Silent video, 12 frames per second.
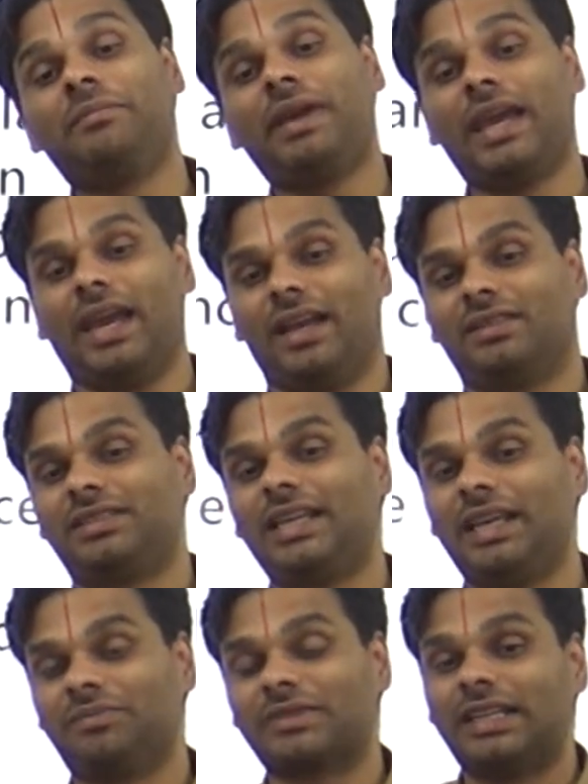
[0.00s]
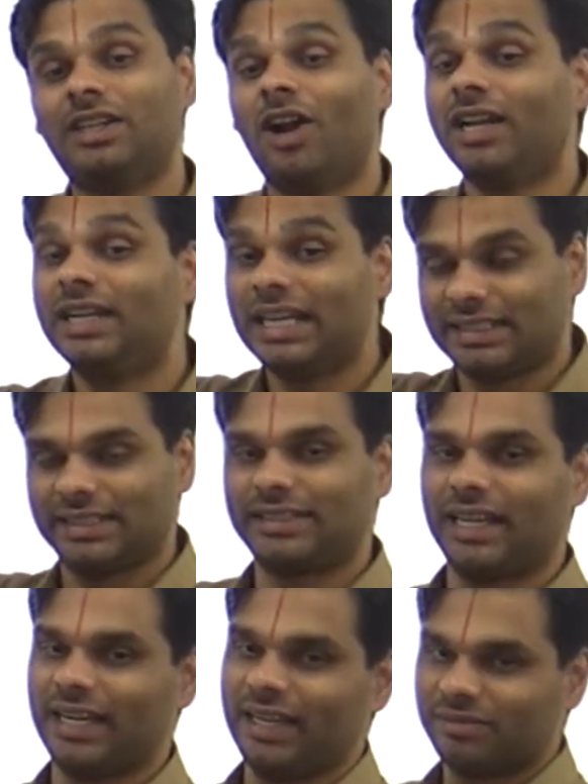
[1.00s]
They may, see, not
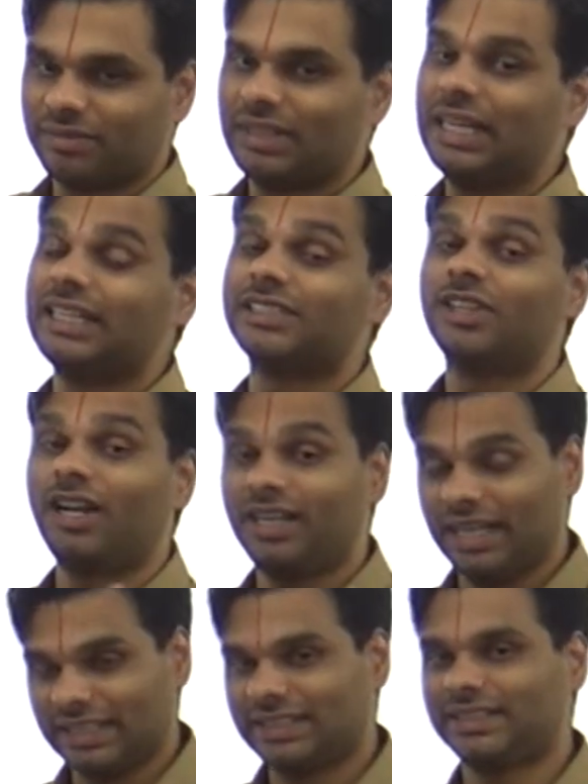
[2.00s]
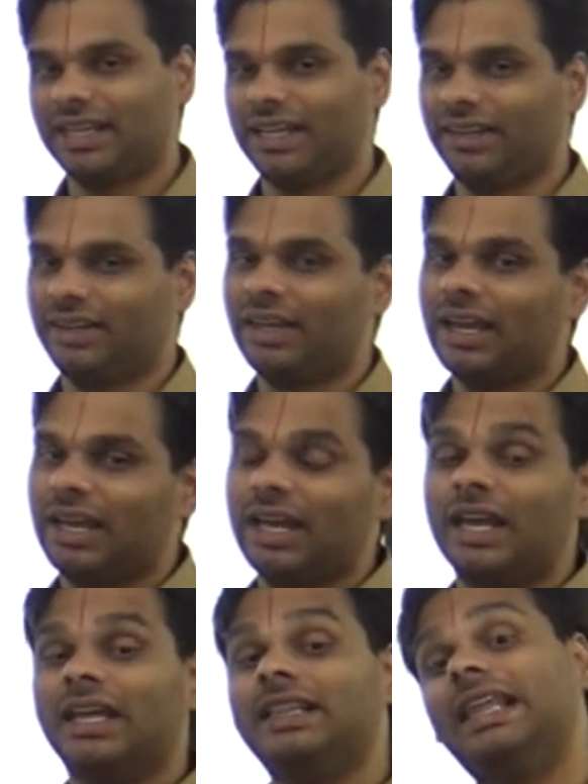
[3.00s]
necessary. It is not necessary.
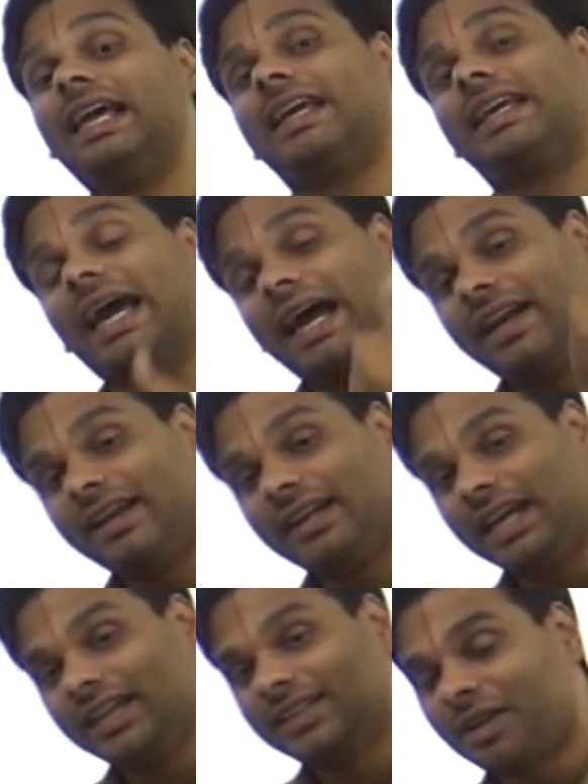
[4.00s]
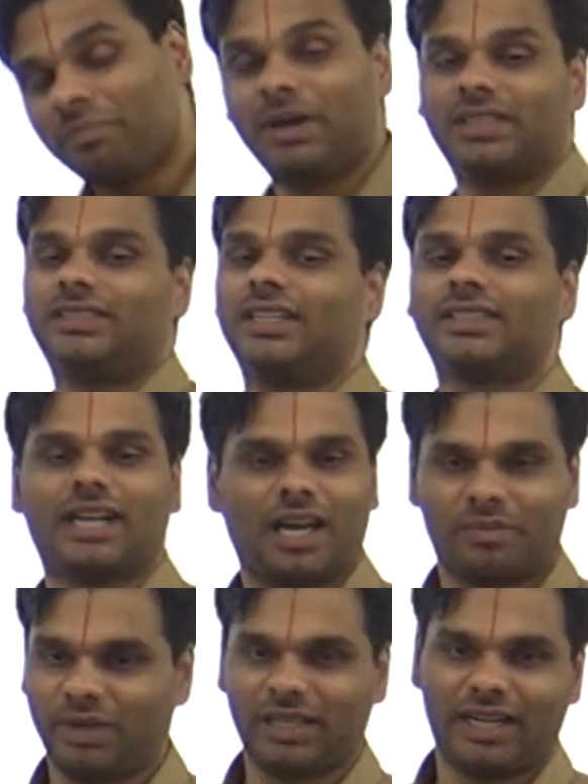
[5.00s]
They can either purchase
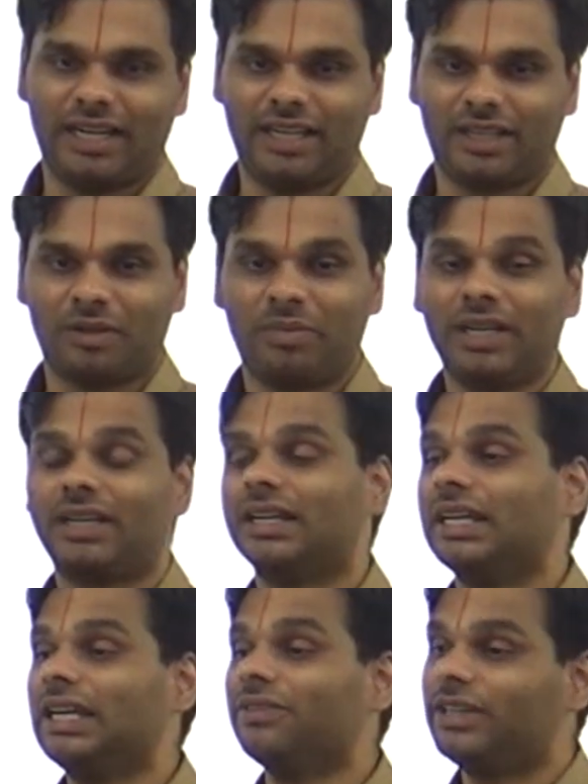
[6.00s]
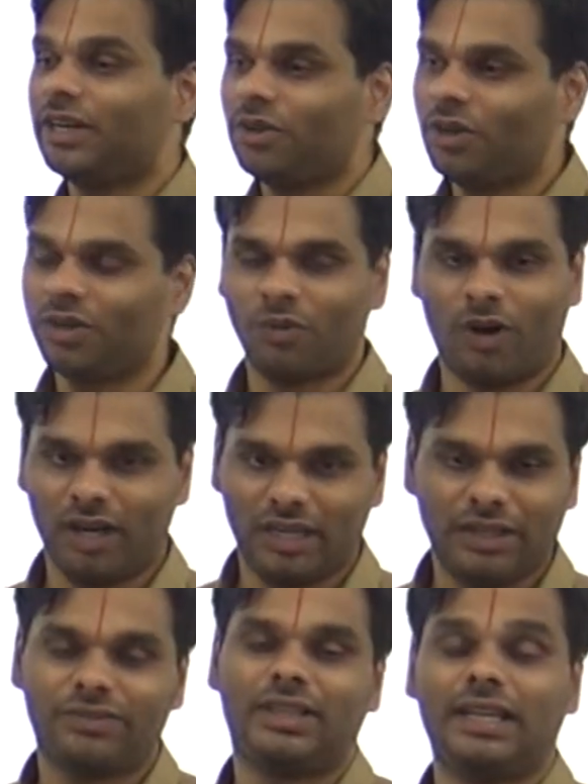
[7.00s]
carbon credit, but if they don't
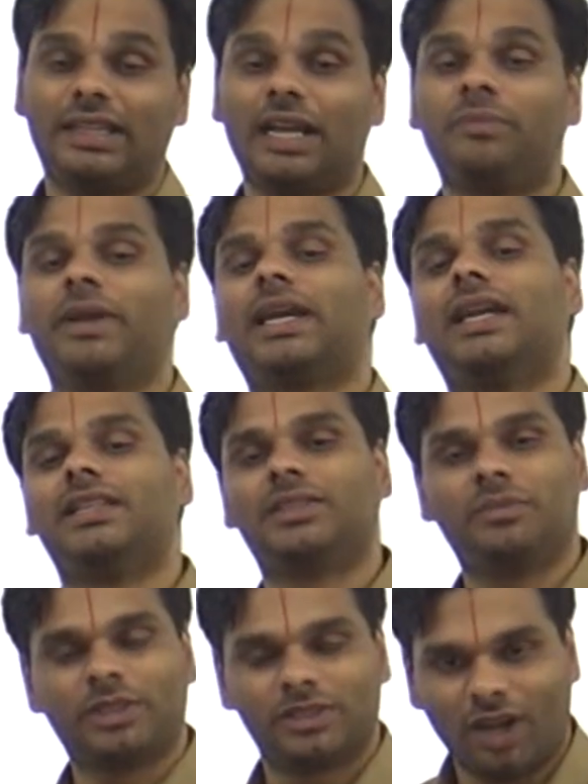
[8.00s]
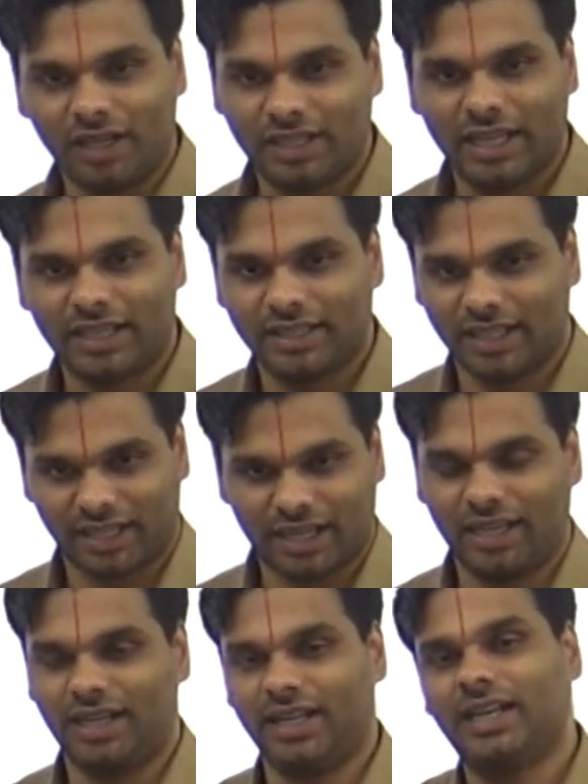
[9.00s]
want, if that mechanism is not there in that
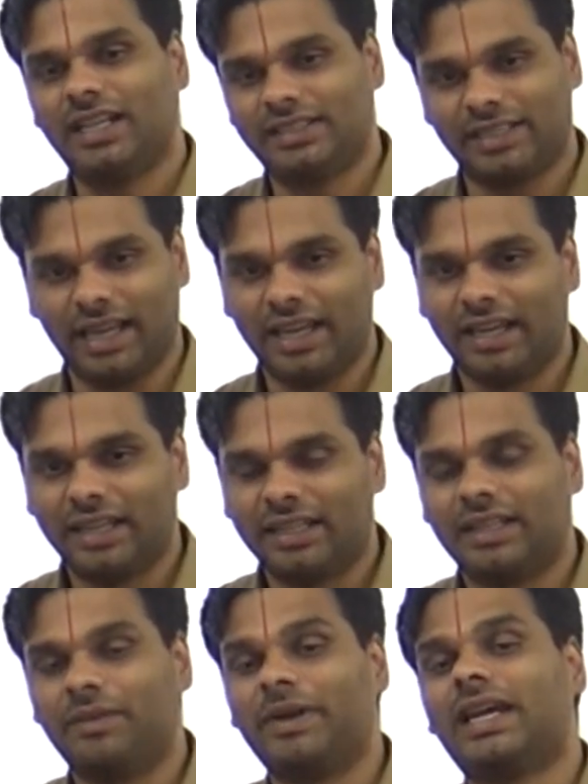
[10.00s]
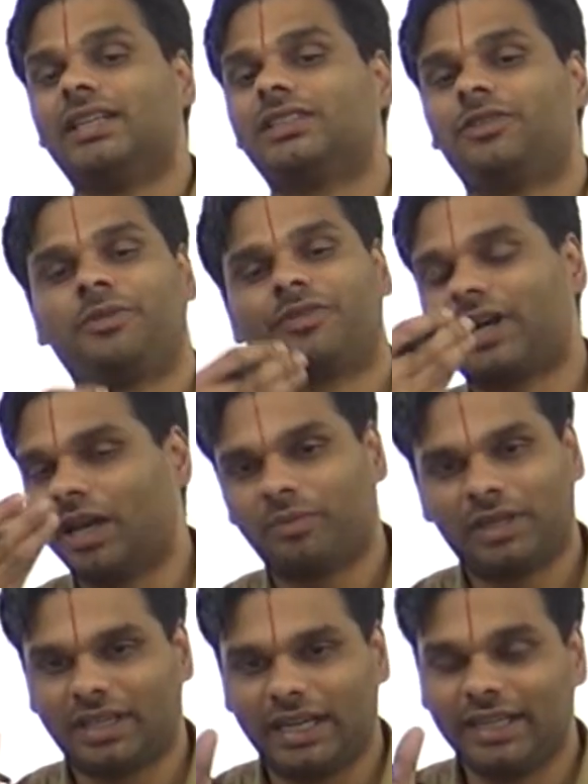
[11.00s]
country, let's say the mechanism of
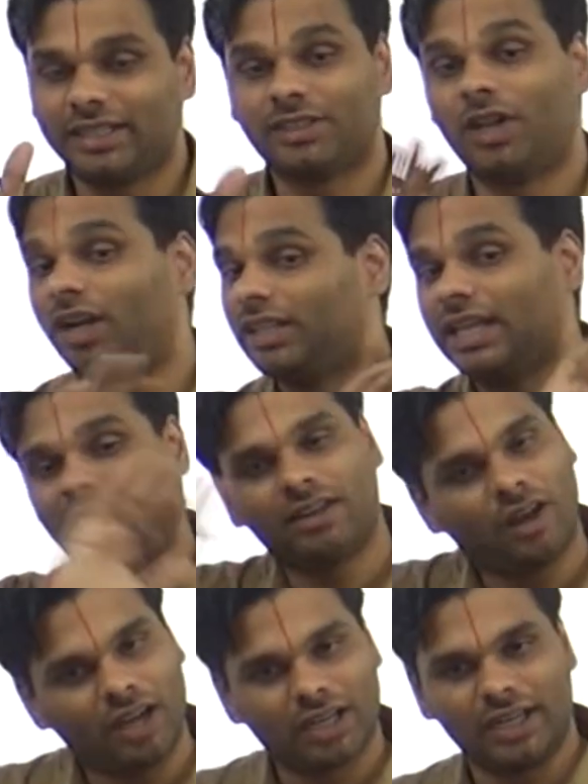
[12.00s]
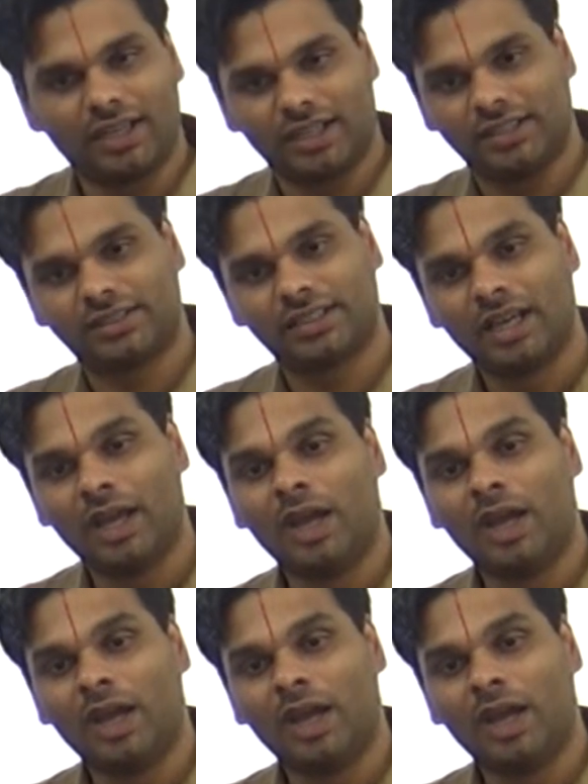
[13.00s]
carbon credit is not there in all countries,